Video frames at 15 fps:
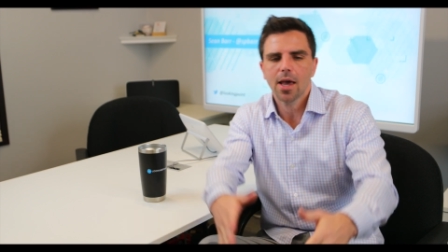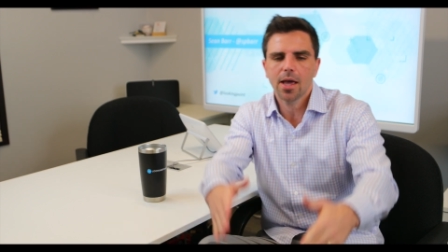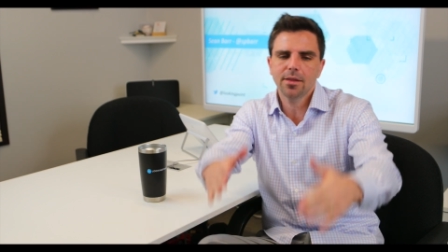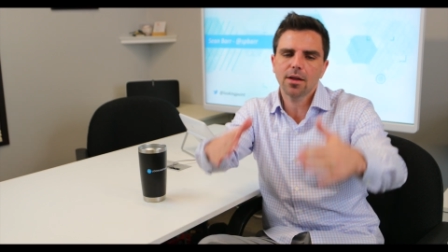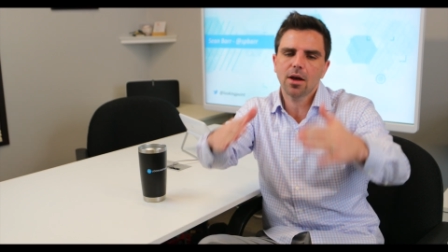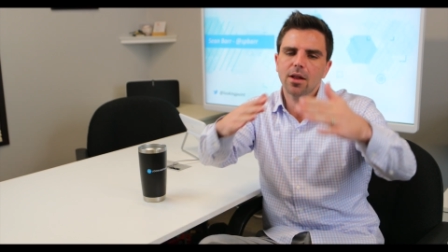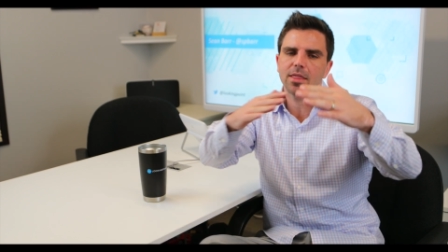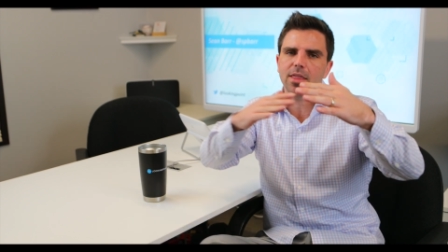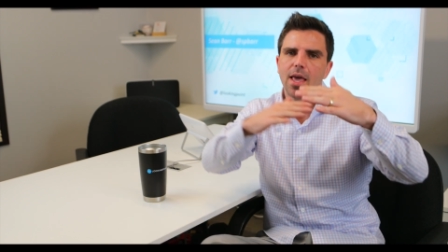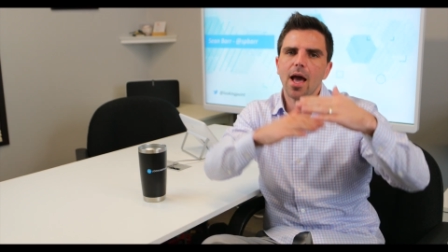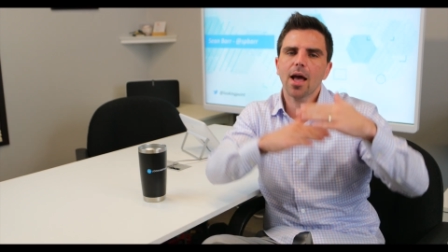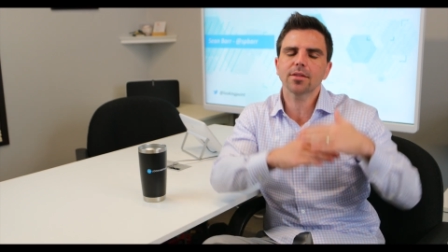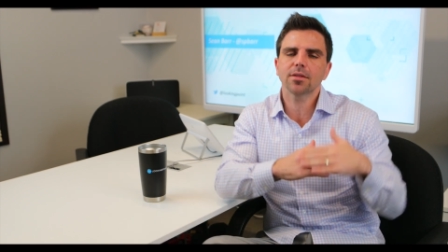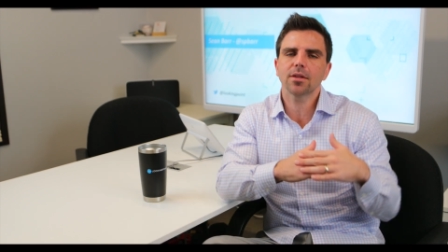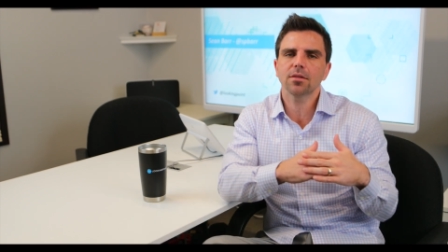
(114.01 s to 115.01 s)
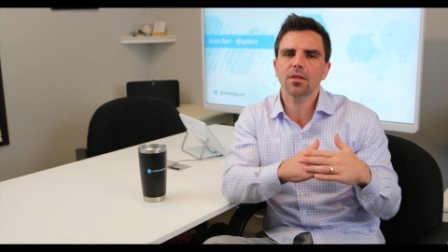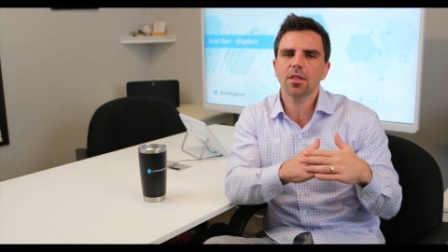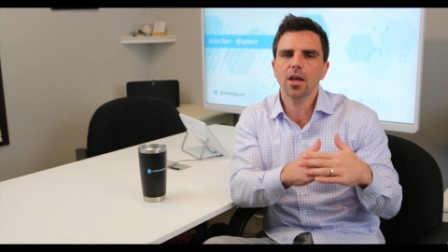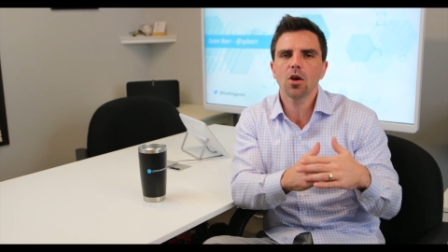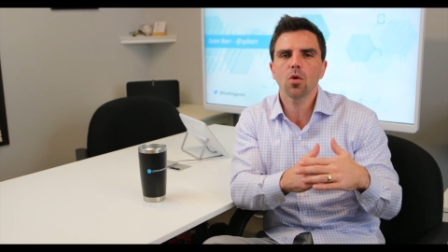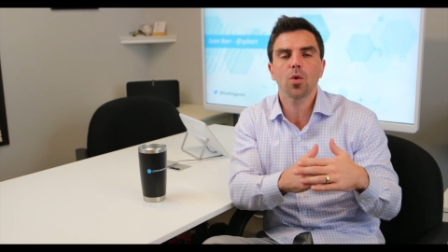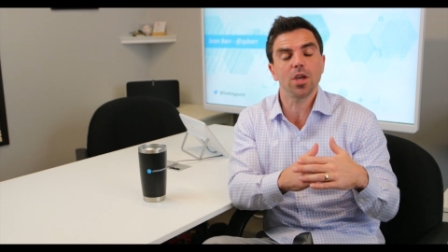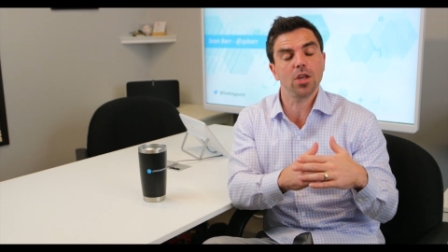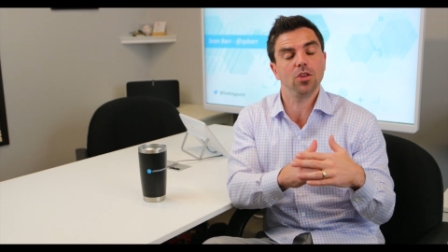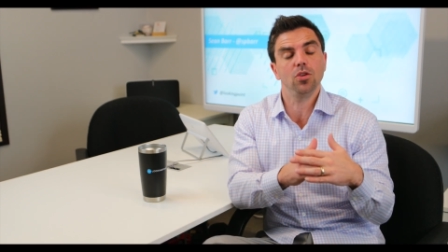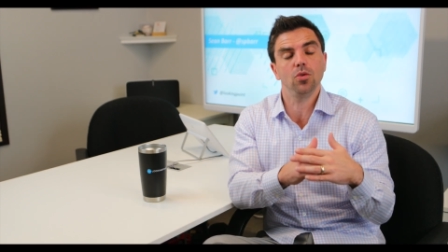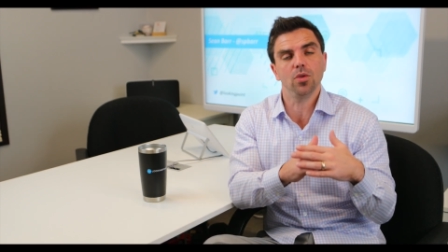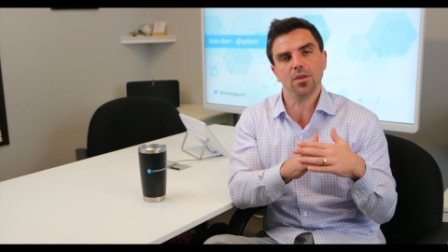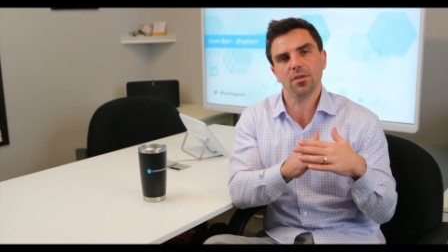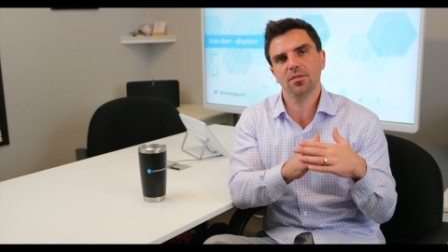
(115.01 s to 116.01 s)
And down at the access layer, we can
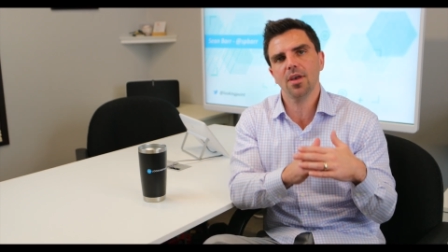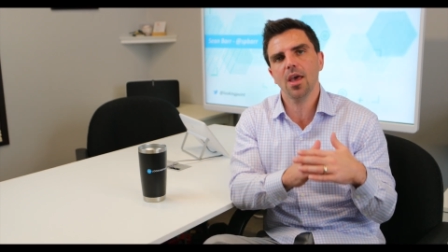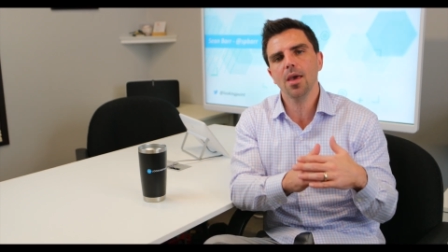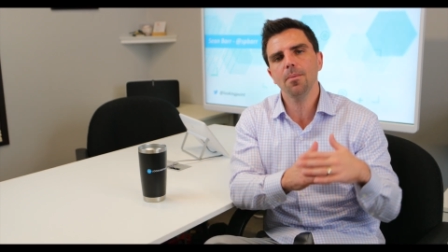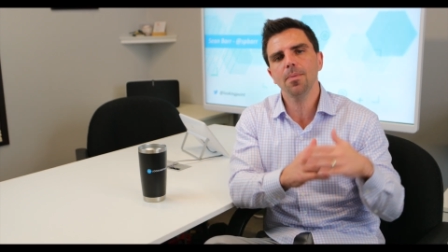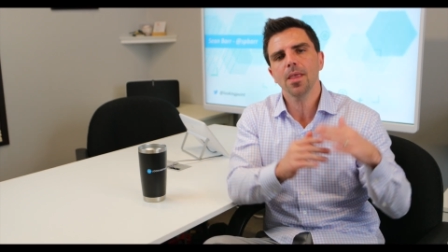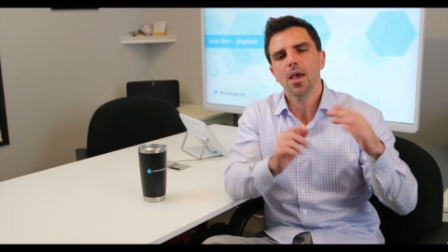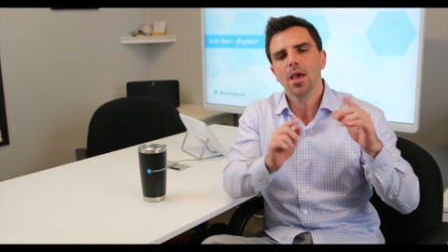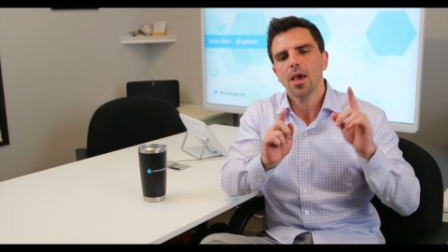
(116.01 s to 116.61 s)
do the same.